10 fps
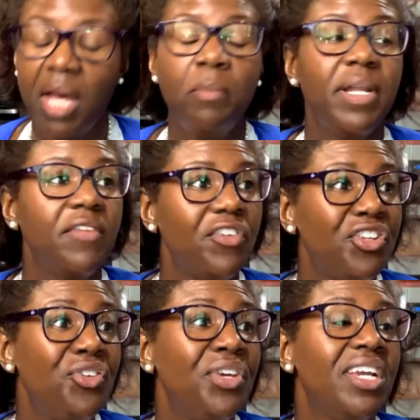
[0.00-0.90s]
But if you're
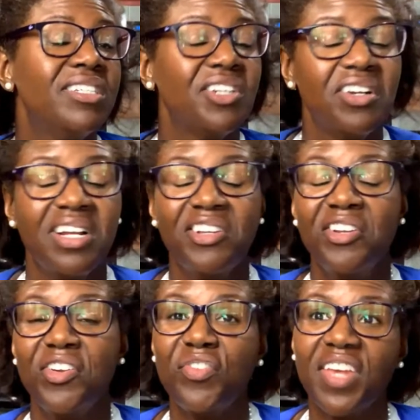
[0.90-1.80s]
new here, turn on your
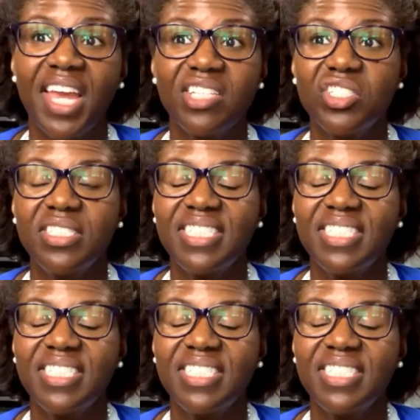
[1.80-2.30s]
notifications